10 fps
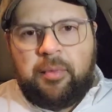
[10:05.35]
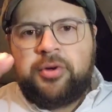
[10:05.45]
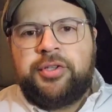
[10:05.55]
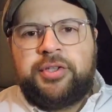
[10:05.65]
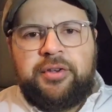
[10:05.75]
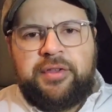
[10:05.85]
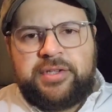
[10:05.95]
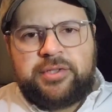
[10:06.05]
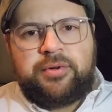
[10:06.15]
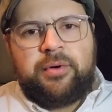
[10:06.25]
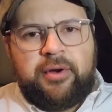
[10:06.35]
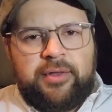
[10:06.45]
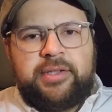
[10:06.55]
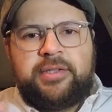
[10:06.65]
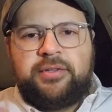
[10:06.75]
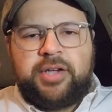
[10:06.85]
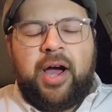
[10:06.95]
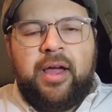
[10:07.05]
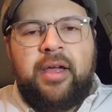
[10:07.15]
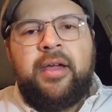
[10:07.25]
They're marshaled to do these extraordinary things. They're
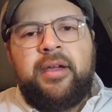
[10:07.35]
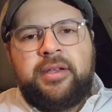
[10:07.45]
taught